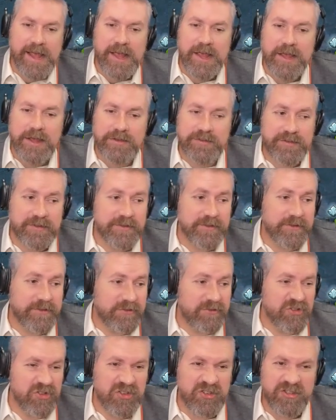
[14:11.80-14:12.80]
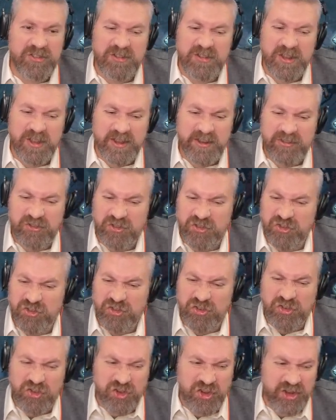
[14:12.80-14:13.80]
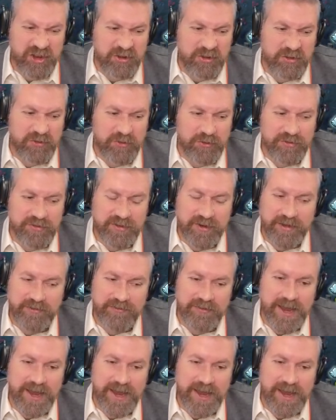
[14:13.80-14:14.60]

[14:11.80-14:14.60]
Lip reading: This is just, it's good, useful stuff.